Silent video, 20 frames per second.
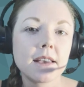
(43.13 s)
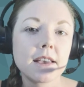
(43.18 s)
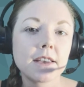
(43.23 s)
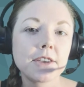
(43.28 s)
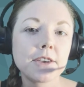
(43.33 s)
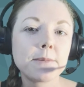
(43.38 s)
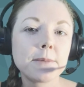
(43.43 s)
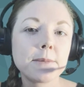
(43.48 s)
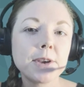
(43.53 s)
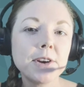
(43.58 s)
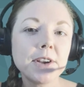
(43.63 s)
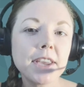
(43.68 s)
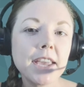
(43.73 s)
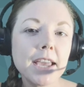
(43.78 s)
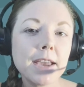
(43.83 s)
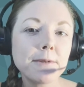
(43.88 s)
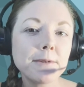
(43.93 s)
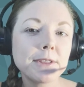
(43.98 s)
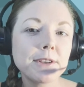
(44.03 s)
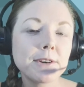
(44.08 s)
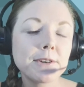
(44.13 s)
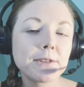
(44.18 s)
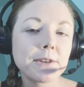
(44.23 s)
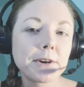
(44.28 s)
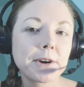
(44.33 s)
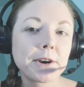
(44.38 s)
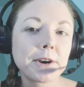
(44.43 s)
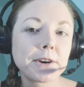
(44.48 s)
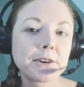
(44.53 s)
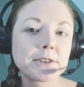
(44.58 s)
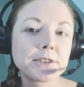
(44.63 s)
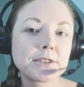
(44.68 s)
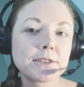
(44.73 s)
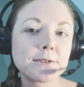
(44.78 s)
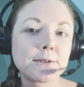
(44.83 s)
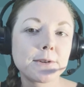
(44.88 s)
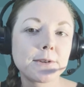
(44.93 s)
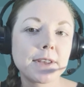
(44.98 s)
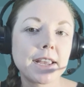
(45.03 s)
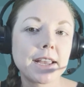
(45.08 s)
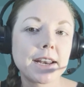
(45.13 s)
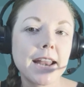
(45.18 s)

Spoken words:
Communicate with your learners through the